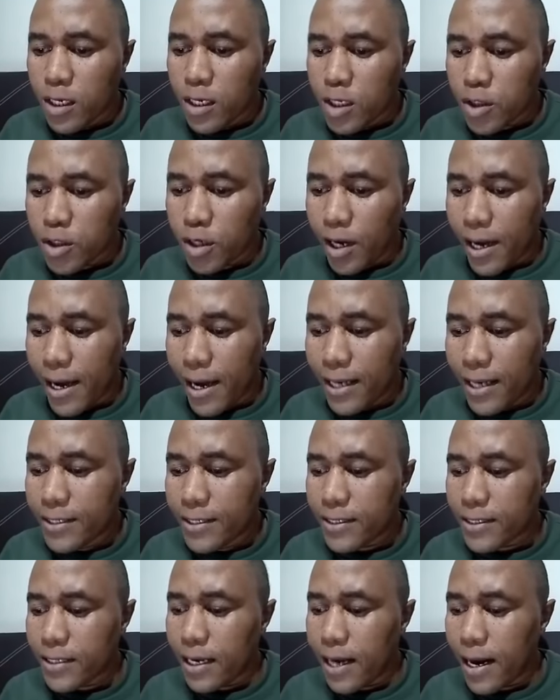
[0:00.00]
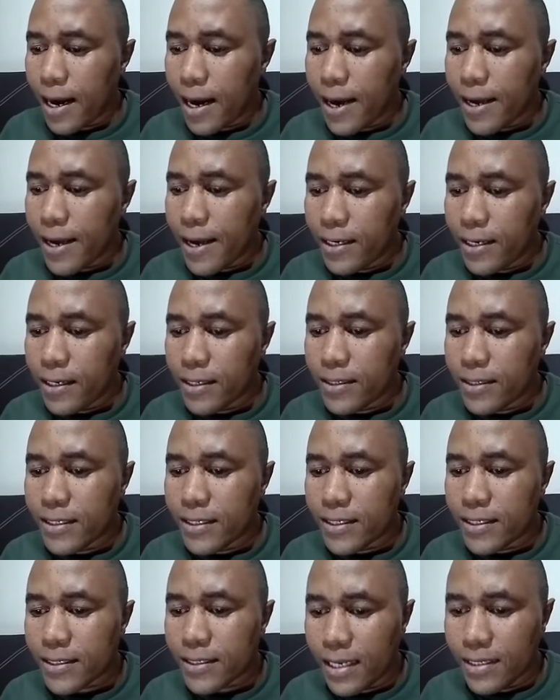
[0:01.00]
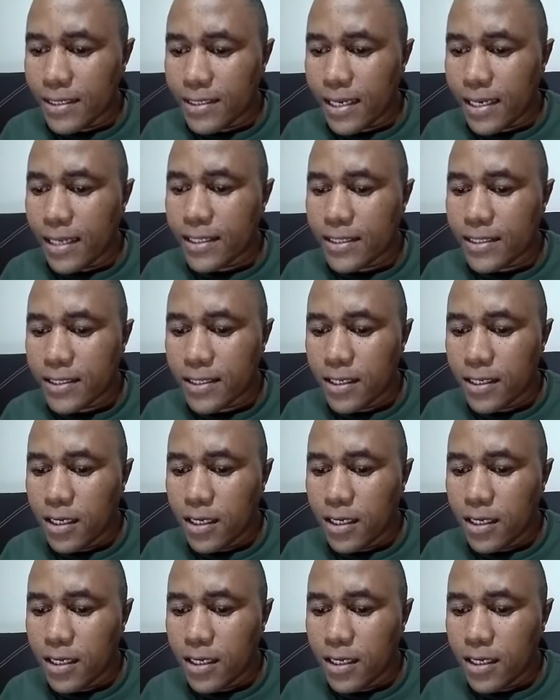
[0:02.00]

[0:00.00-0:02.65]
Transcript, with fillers: So hence I decided